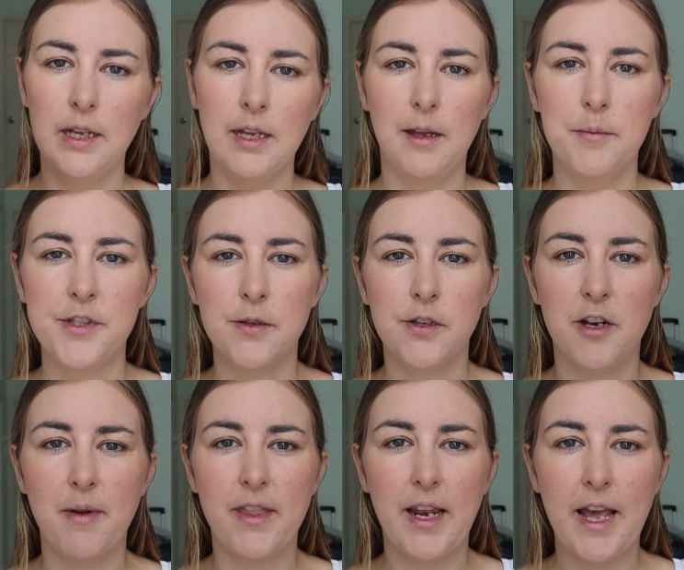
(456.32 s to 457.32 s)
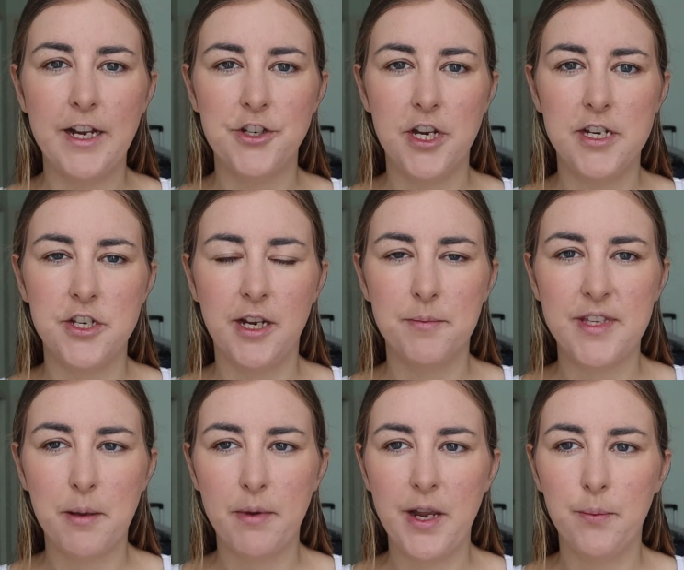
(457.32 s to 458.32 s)
I'm so sorry about the light changing. I'm
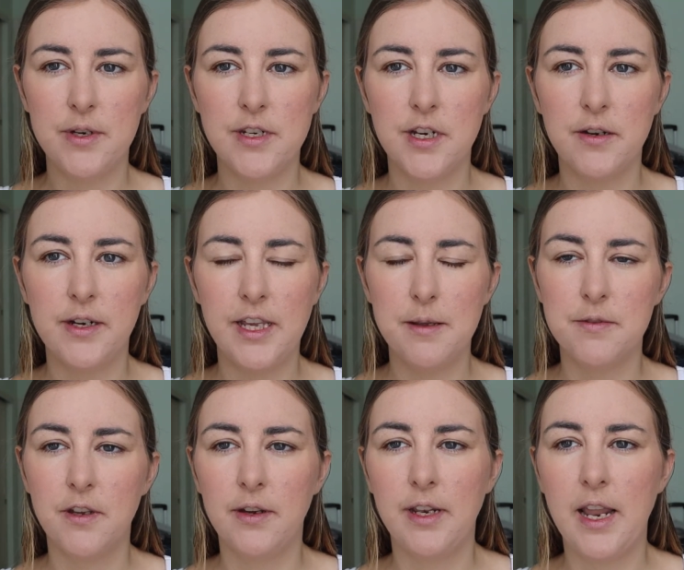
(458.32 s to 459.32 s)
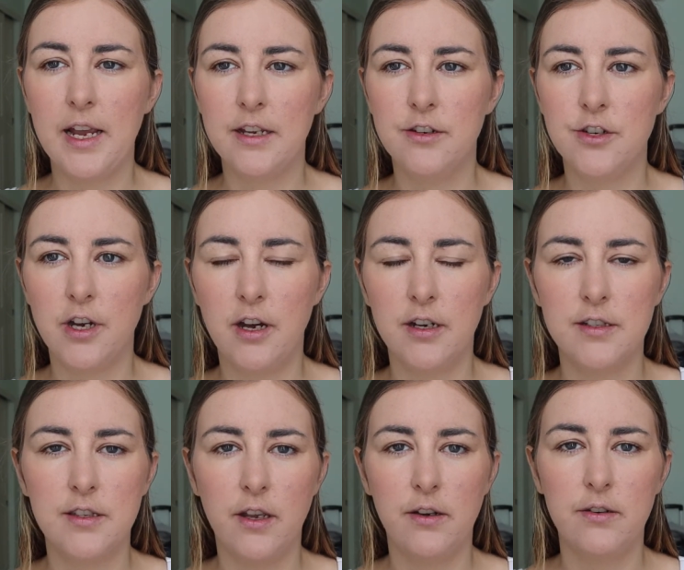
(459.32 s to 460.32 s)
sat by a window and it keeps going light and dark,
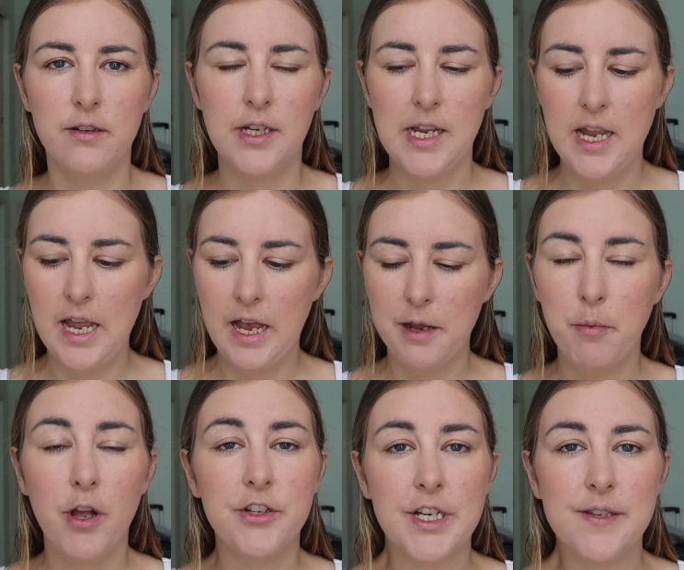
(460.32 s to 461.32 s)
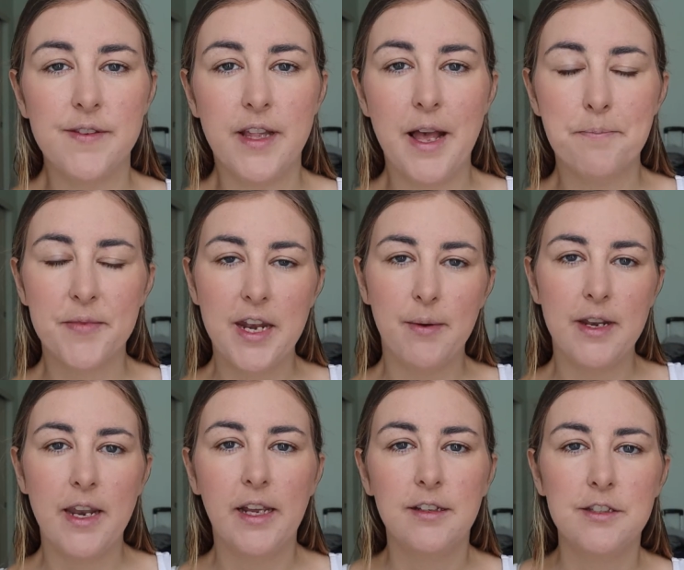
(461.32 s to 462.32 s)
so I apologise for that. Anyway,
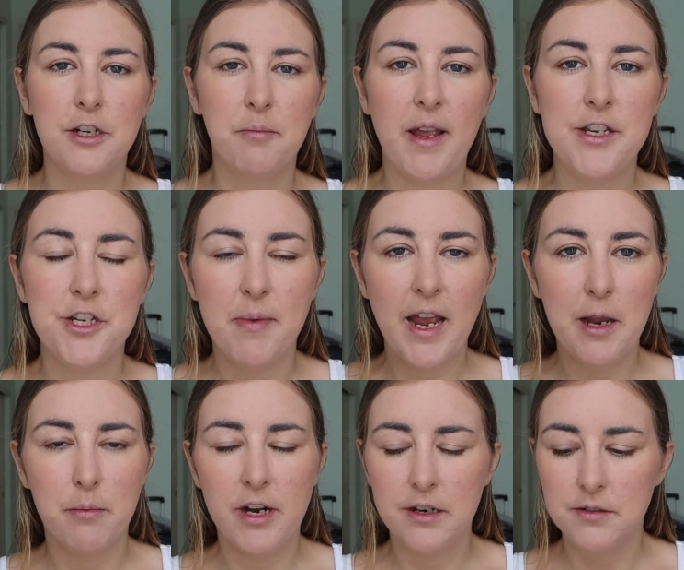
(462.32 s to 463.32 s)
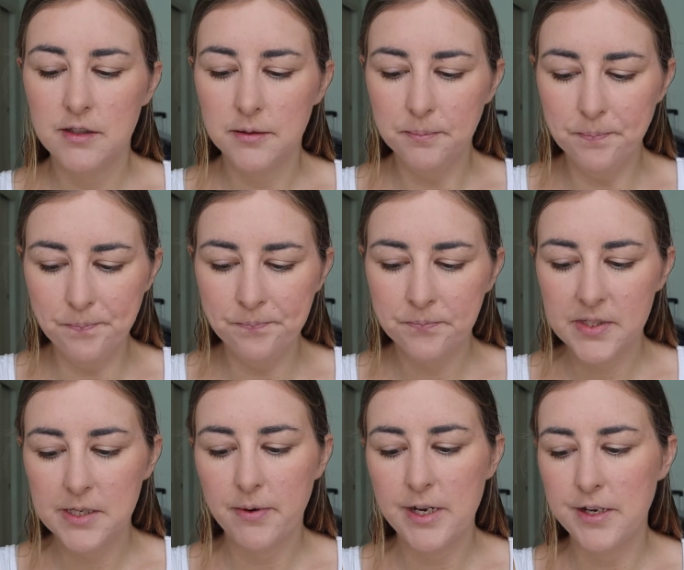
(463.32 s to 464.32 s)
next up I do my eyebrows.
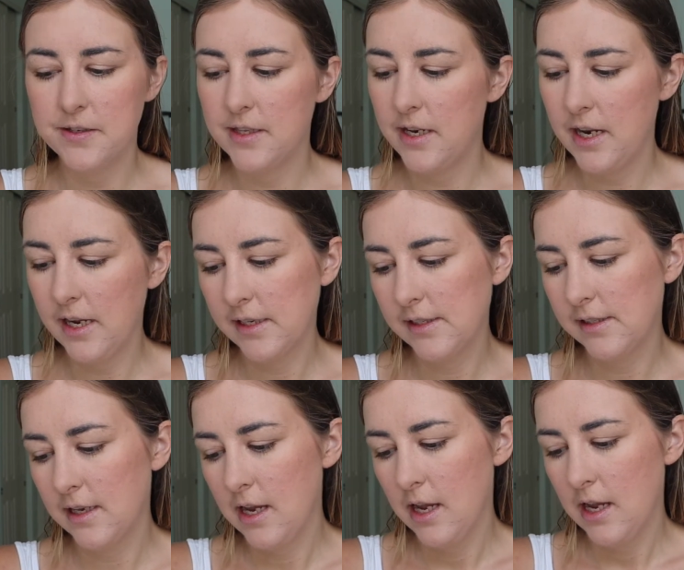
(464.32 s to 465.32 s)
So I use the NYX